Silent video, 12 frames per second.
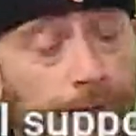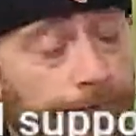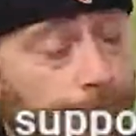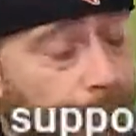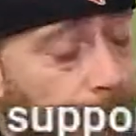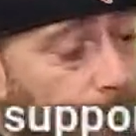
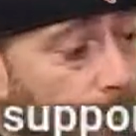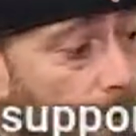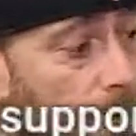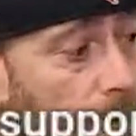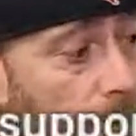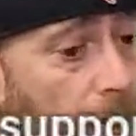she doesn't
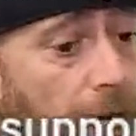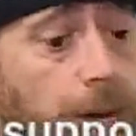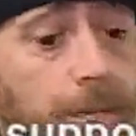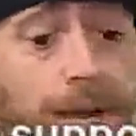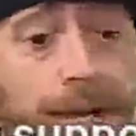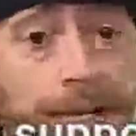really seem
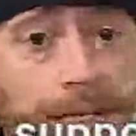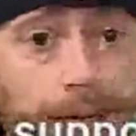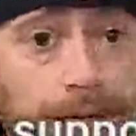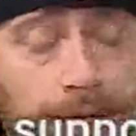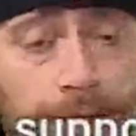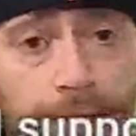to care,
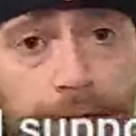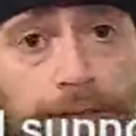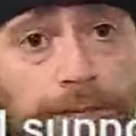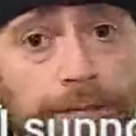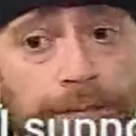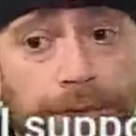
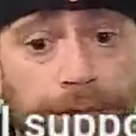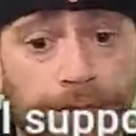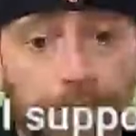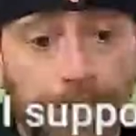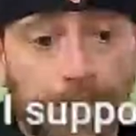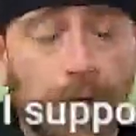right? She doesn't
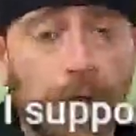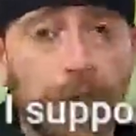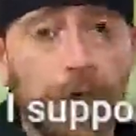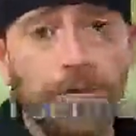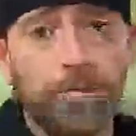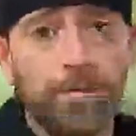really seem
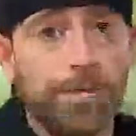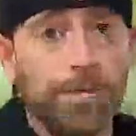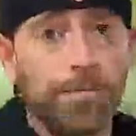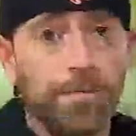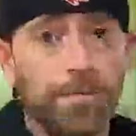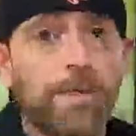to
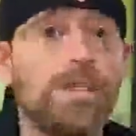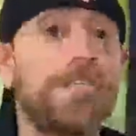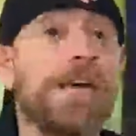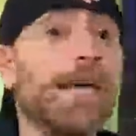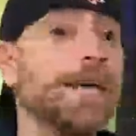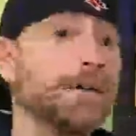
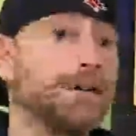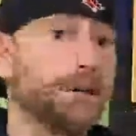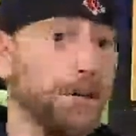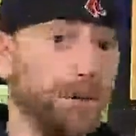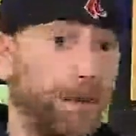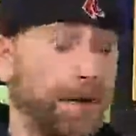
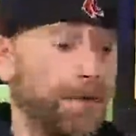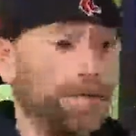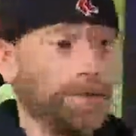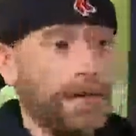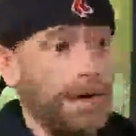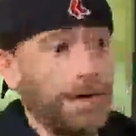essentially
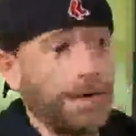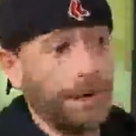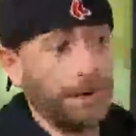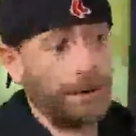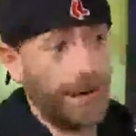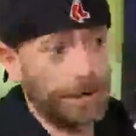acknowledge me. She
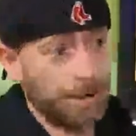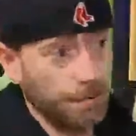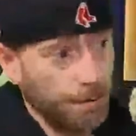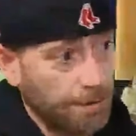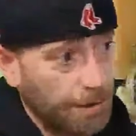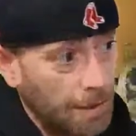just says,
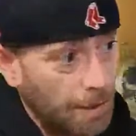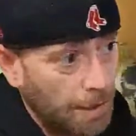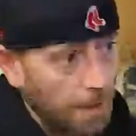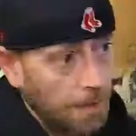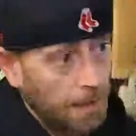okay, I